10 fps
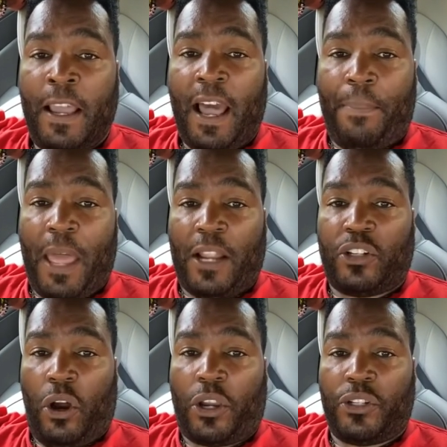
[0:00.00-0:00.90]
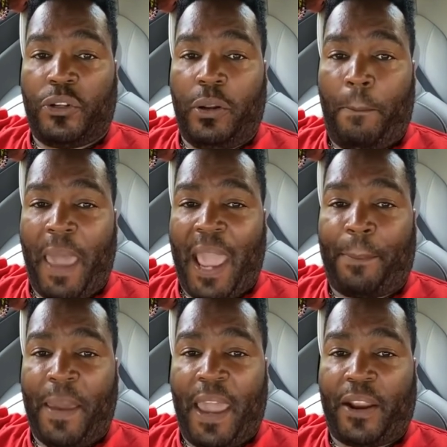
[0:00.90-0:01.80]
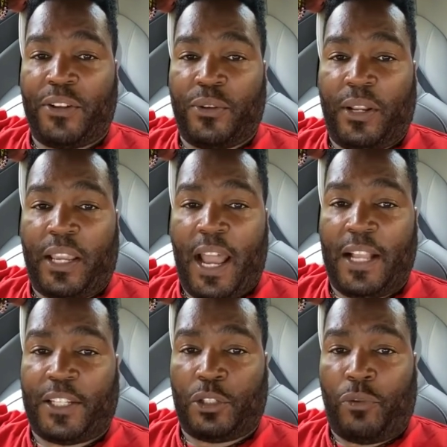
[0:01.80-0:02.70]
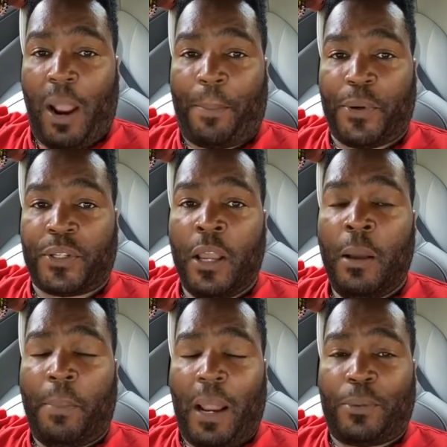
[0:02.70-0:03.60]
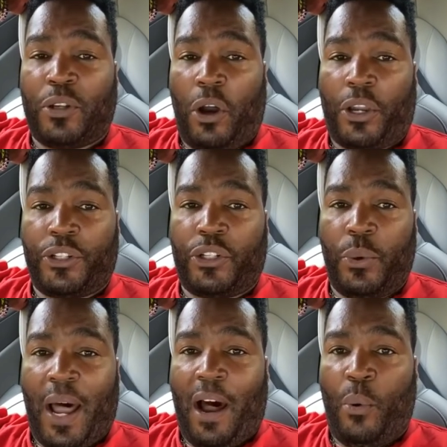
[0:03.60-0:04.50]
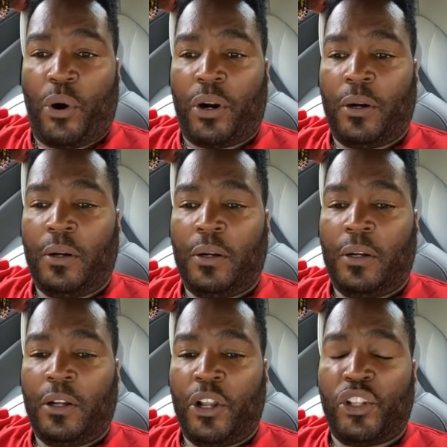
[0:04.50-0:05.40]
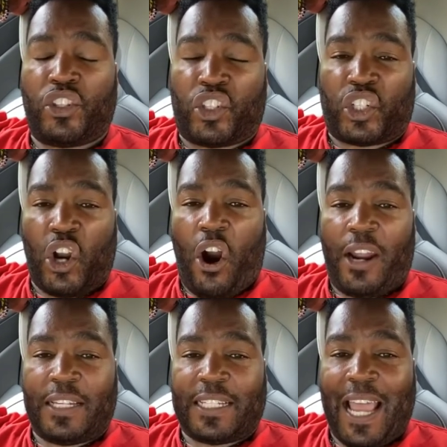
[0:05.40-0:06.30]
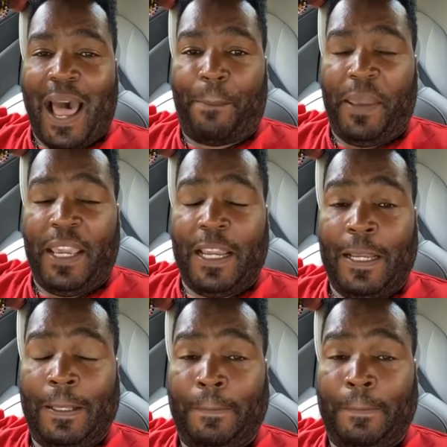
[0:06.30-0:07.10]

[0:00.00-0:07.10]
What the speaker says: I'm not talking to the backpackers or the conscious rappers, but I'm talking to our chart-topping